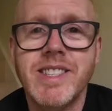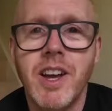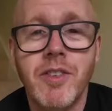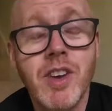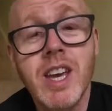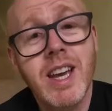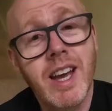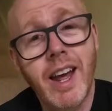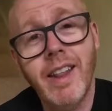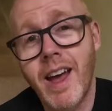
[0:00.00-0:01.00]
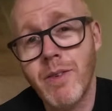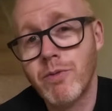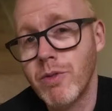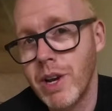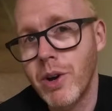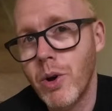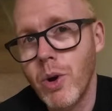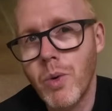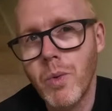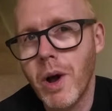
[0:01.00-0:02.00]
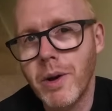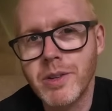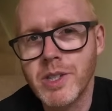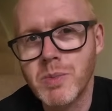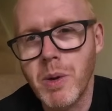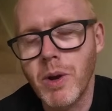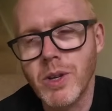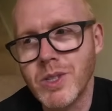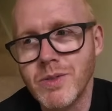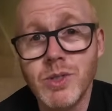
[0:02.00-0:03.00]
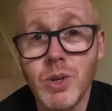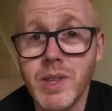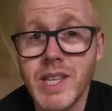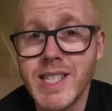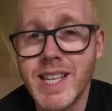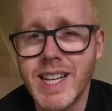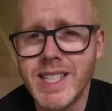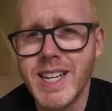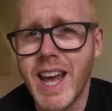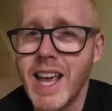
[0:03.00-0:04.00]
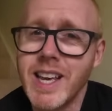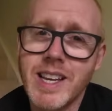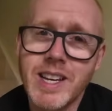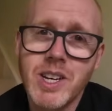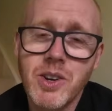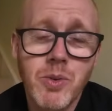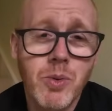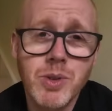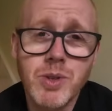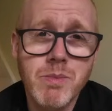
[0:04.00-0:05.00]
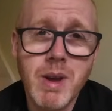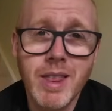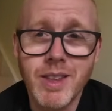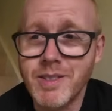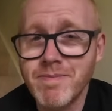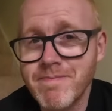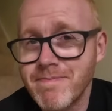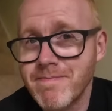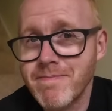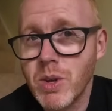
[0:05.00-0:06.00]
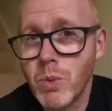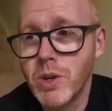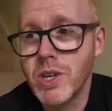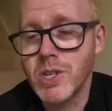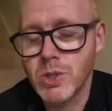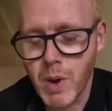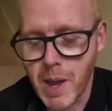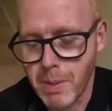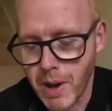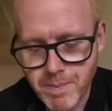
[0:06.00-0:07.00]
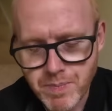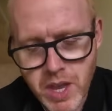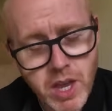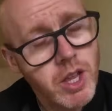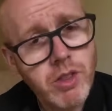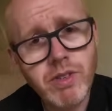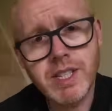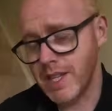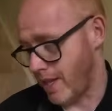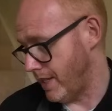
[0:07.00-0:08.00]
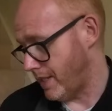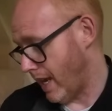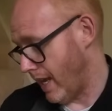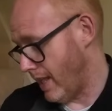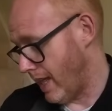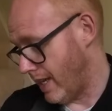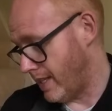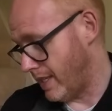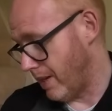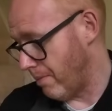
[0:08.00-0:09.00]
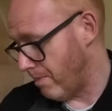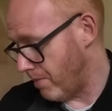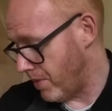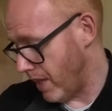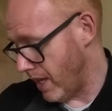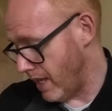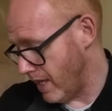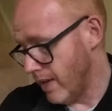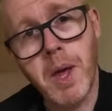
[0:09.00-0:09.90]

stuff and I have real world experience of doing this day to day. What's your method? What do you swear by? The reason I say that um, the,